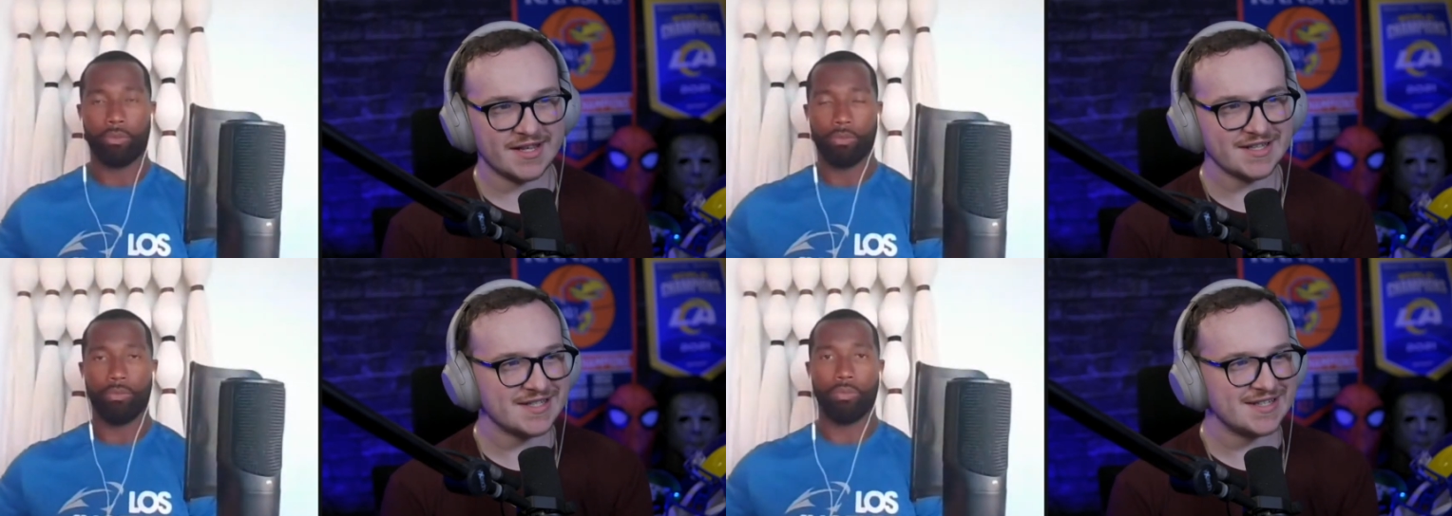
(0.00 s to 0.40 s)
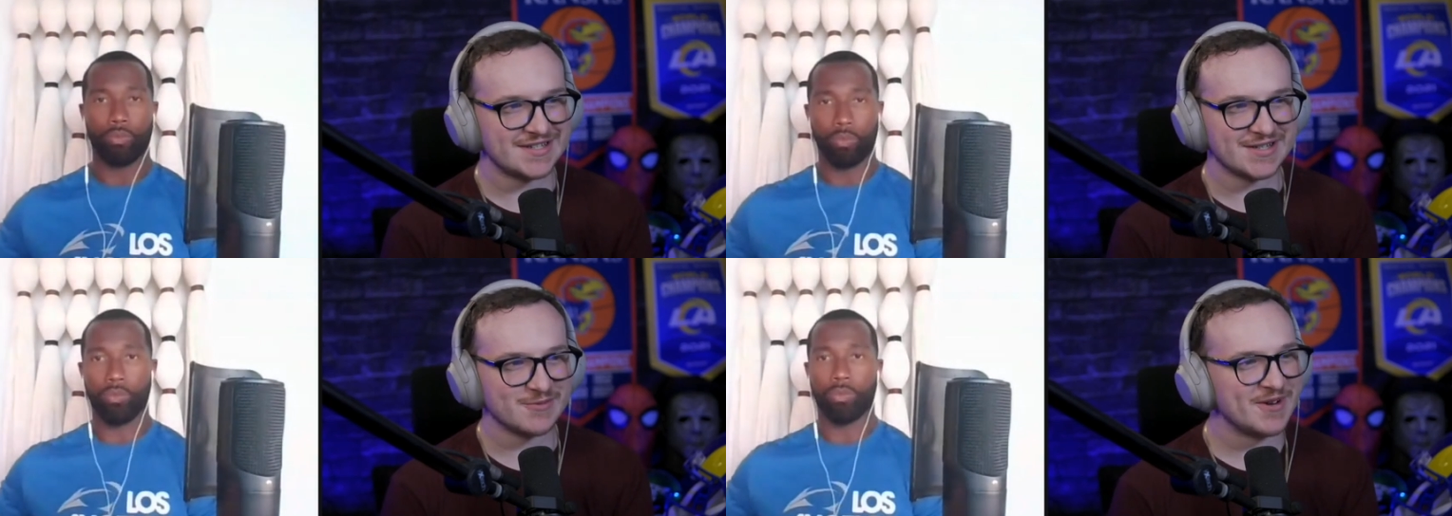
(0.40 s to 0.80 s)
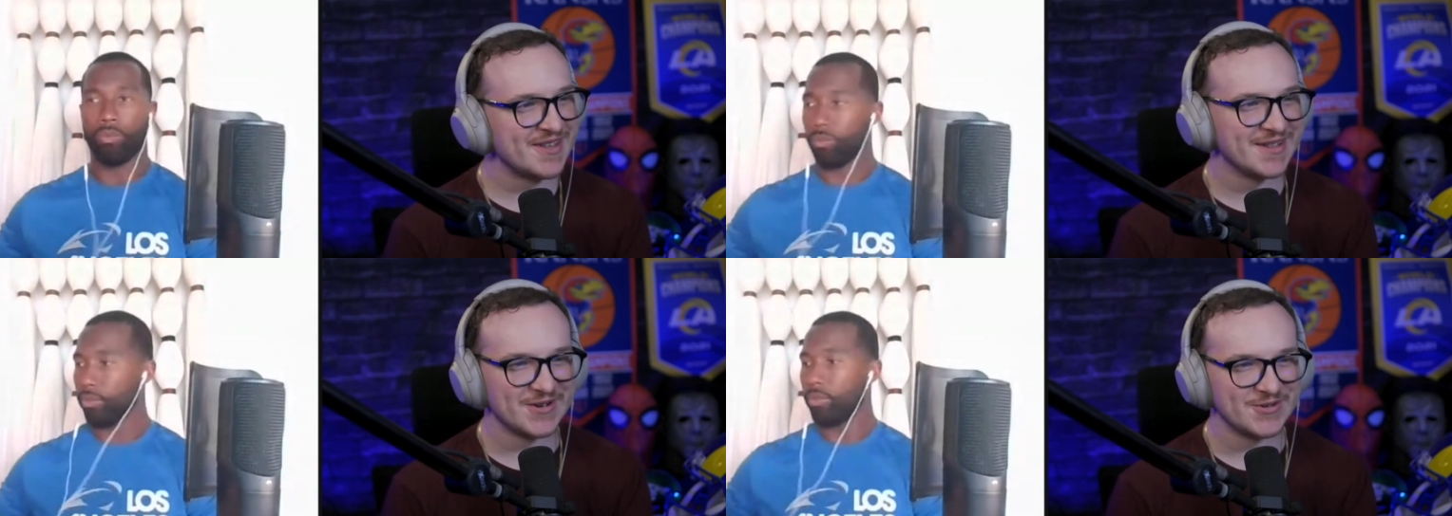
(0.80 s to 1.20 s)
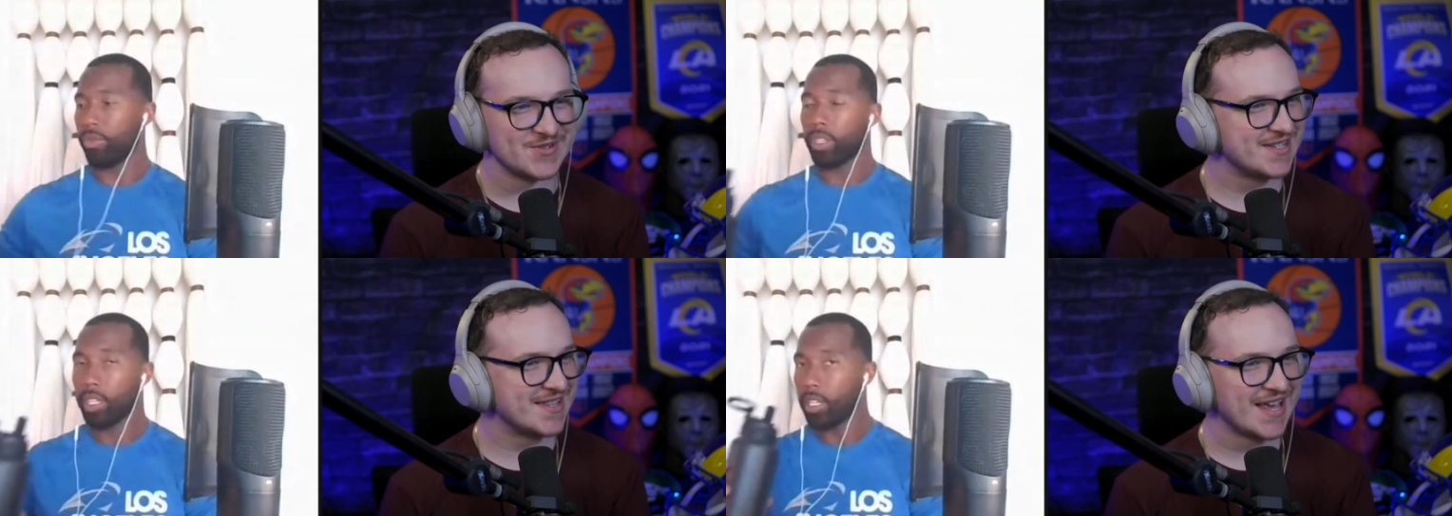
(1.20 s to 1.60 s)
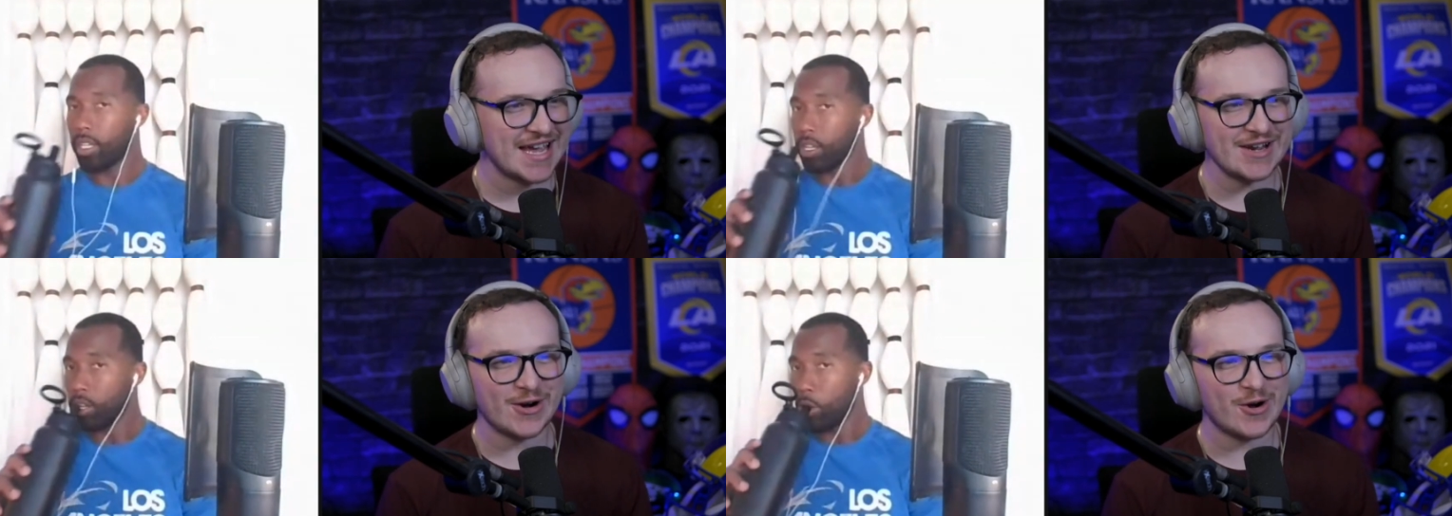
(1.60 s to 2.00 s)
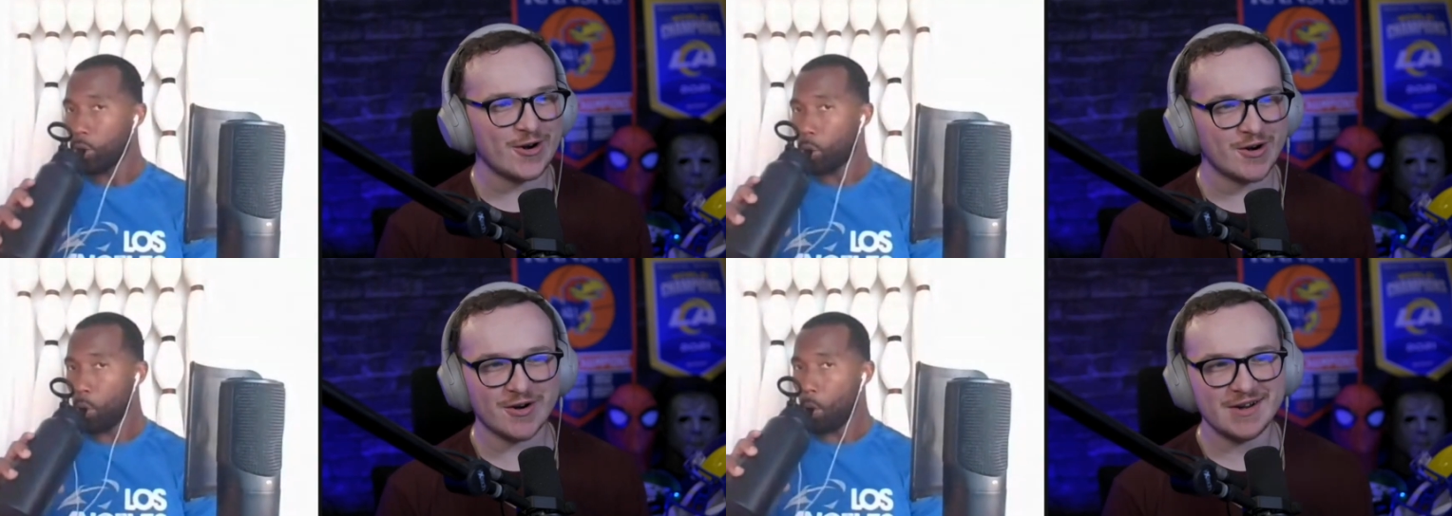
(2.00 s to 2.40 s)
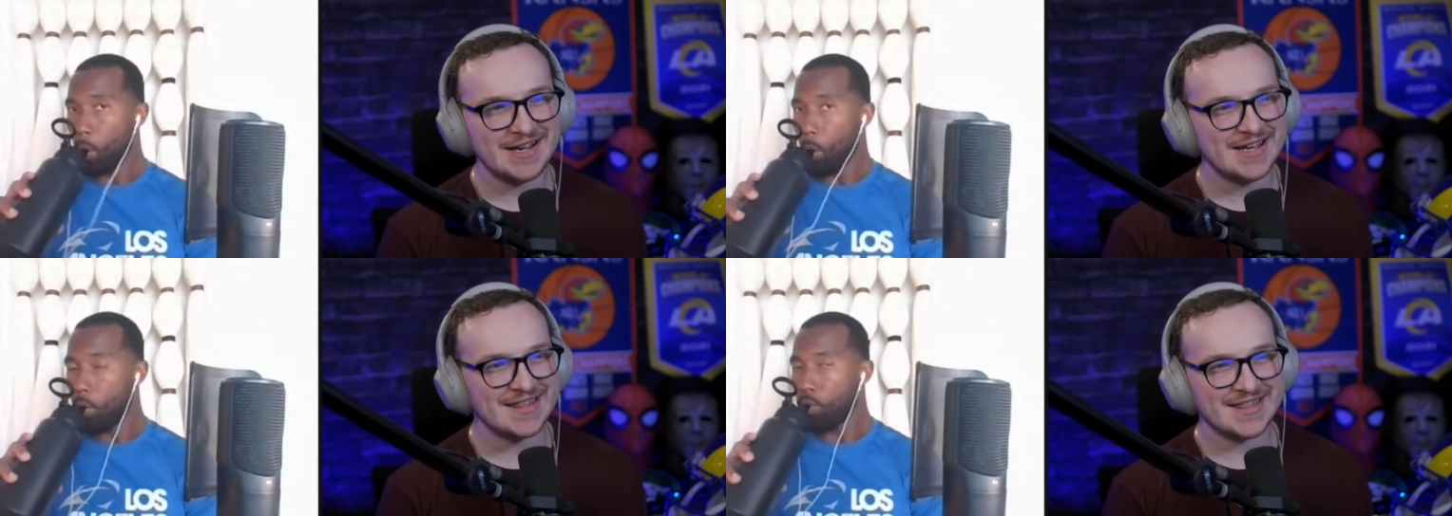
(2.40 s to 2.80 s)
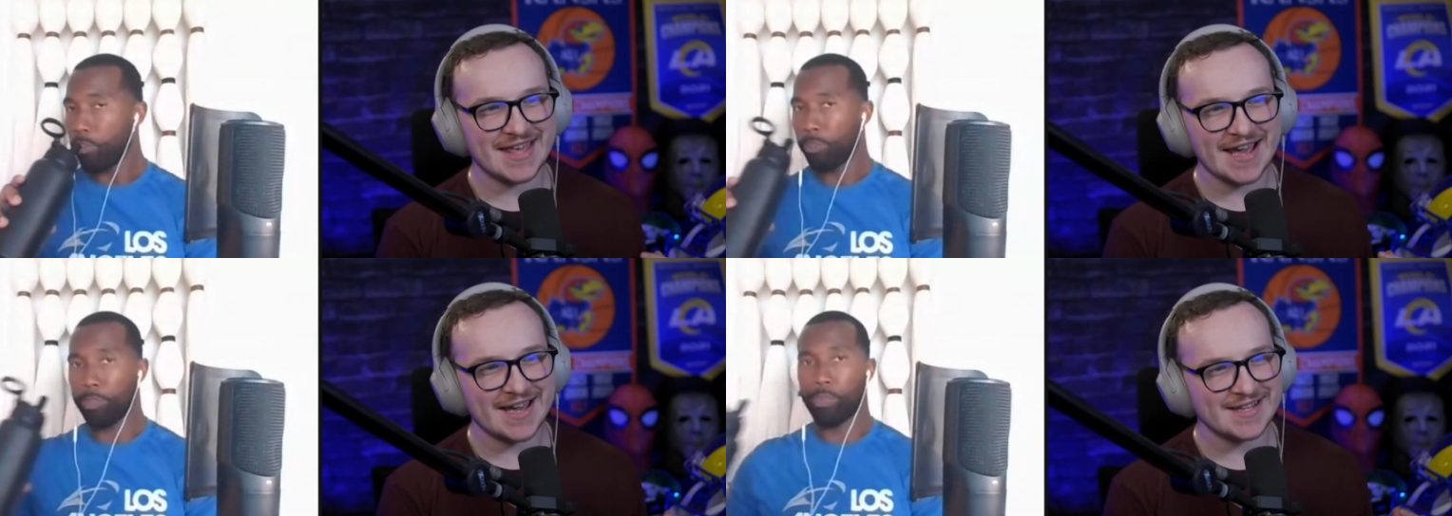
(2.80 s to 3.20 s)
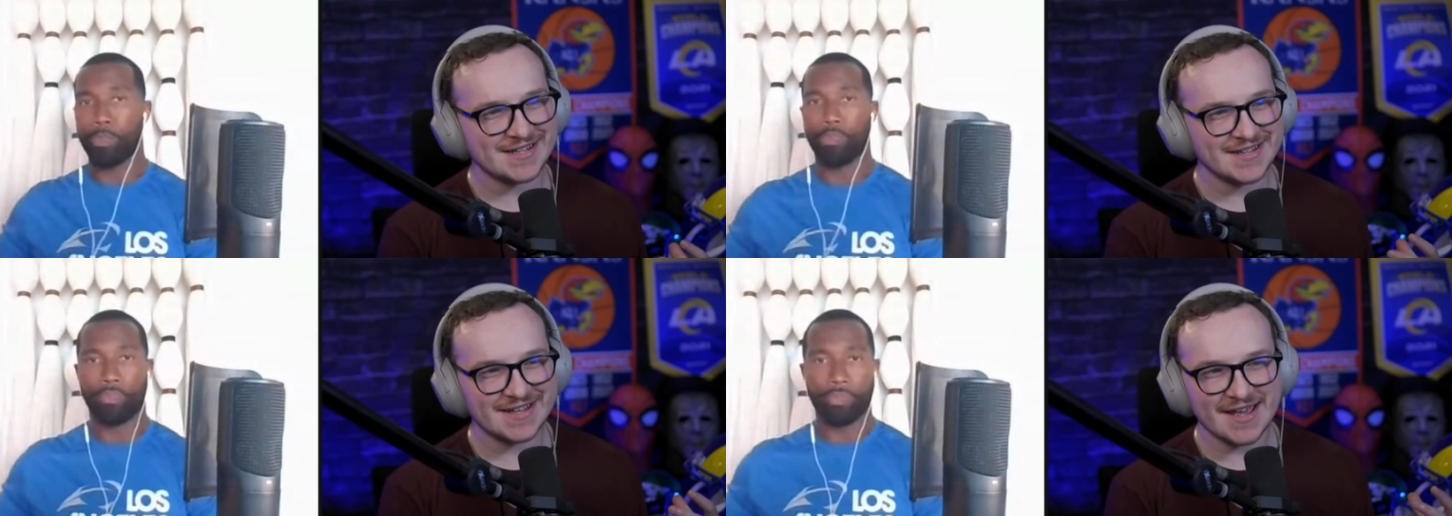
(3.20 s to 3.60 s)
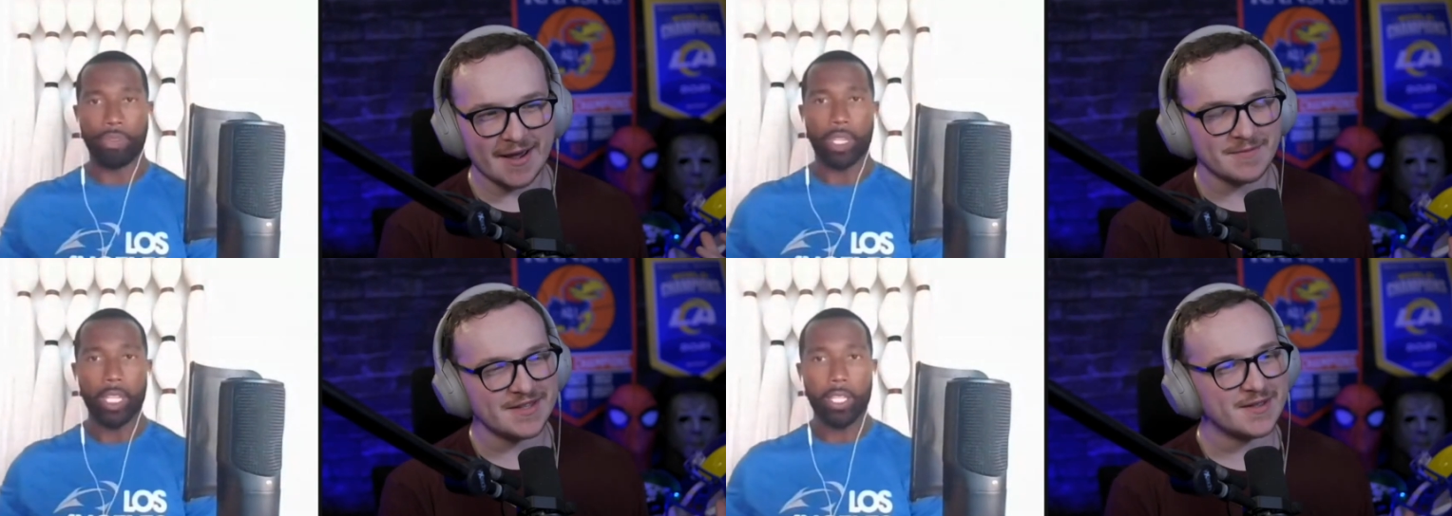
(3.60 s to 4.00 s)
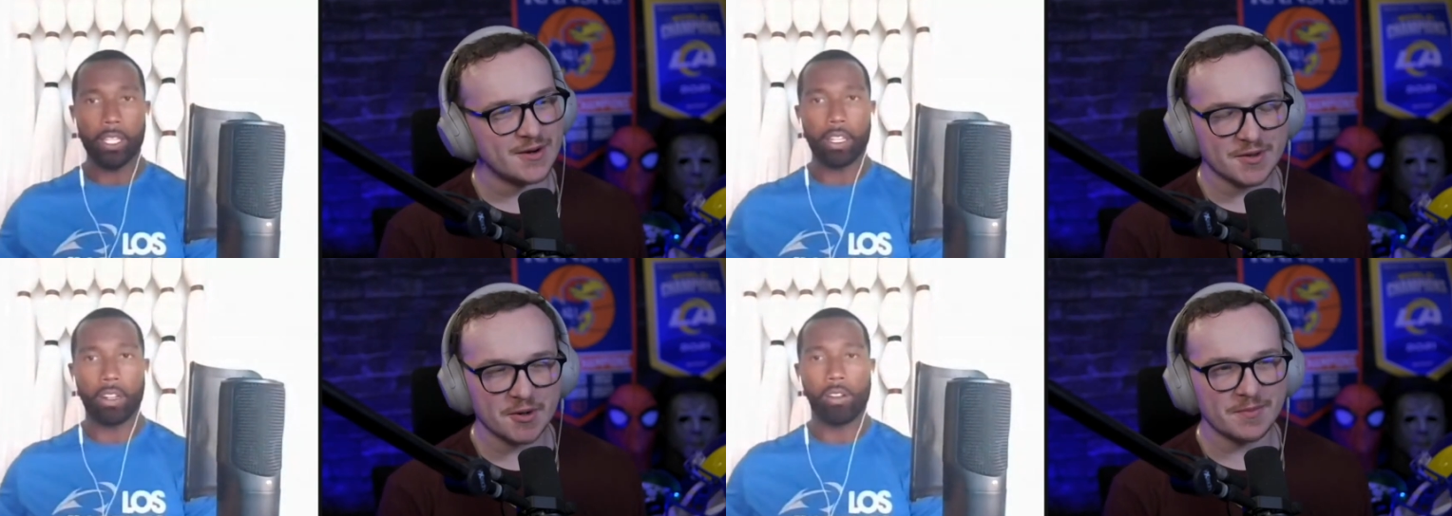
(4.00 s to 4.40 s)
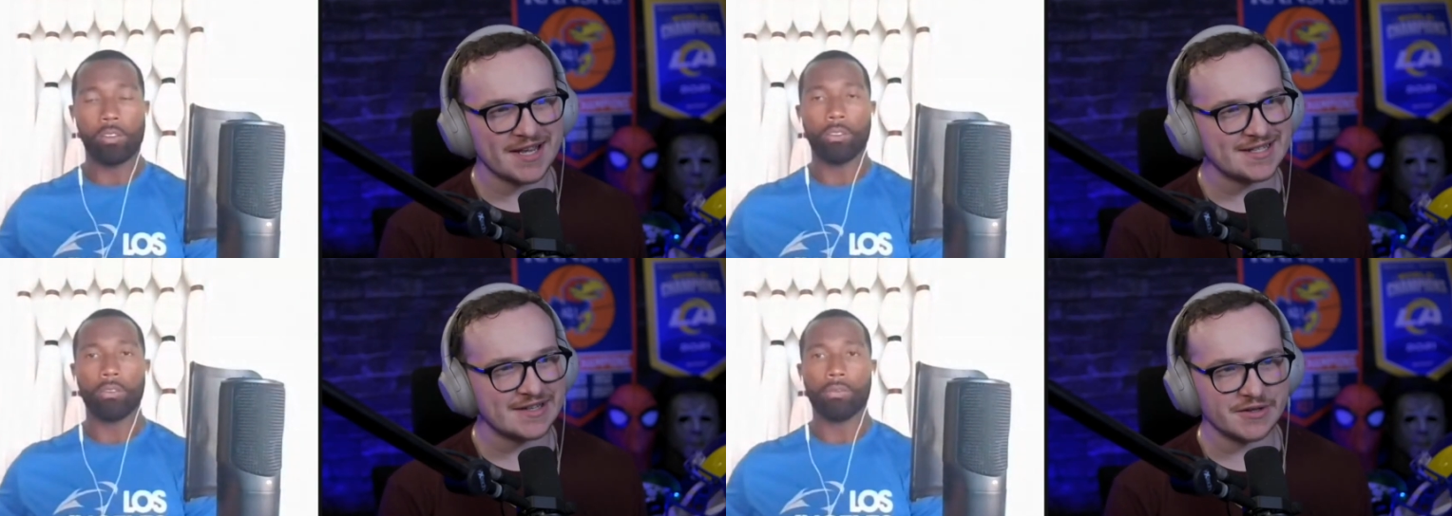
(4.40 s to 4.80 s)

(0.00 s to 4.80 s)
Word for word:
Speaker 1: This is just one of those. They are that I mean, they're, they're basically